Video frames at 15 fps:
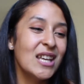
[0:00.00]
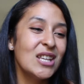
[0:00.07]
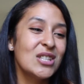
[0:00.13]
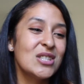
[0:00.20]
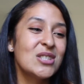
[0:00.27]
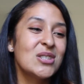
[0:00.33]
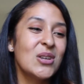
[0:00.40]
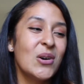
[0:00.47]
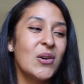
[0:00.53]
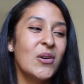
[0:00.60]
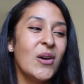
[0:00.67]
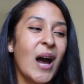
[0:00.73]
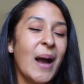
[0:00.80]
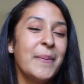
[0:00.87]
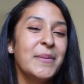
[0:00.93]

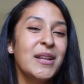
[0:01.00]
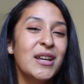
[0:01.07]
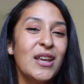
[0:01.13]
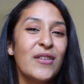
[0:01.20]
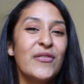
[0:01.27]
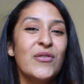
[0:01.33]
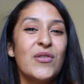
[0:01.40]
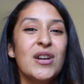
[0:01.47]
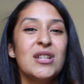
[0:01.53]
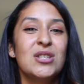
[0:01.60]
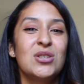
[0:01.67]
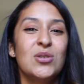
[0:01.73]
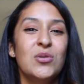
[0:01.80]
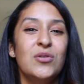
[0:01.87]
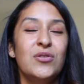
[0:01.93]
So I'm looking forward
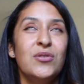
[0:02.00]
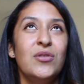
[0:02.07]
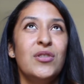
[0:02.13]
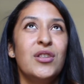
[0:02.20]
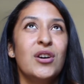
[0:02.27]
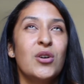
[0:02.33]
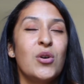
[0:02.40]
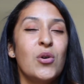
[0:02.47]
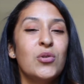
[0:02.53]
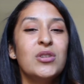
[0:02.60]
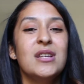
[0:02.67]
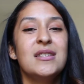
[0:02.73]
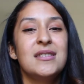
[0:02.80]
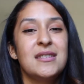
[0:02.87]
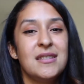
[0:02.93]
to the
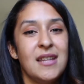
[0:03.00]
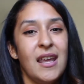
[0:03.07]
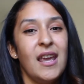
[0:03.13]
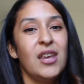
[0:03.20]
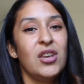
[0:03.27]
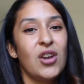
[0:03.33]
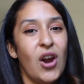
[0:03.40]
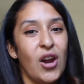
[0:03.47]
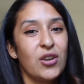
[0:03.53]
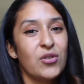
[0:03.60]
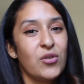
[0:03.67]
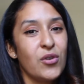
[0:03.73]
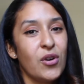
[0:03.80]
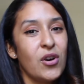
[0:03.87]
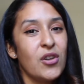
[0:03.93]
Golden State Yarn
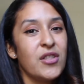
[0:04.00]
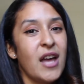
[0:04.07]
Crawl.